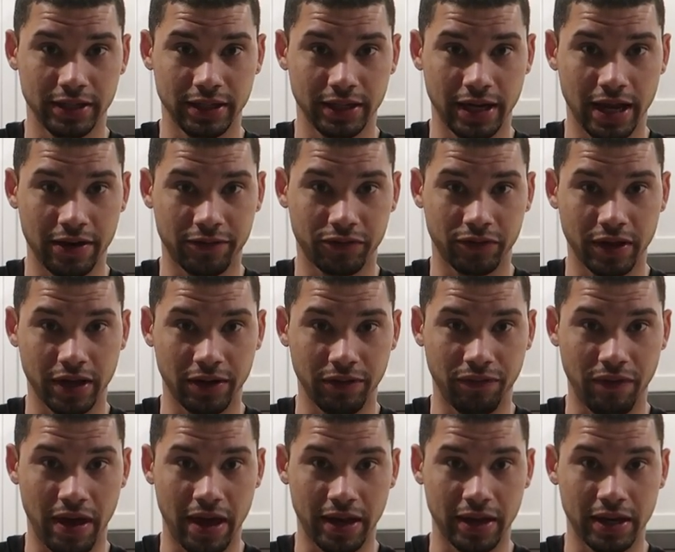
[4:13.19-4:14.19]
And then after that
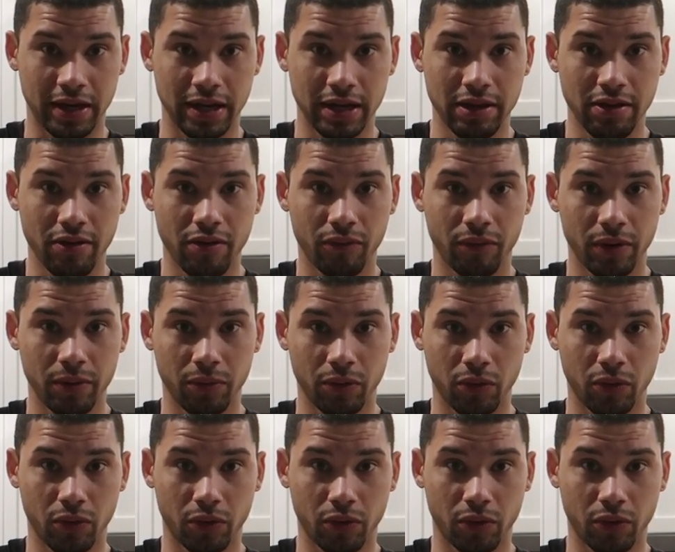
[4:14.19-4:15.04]
event, we will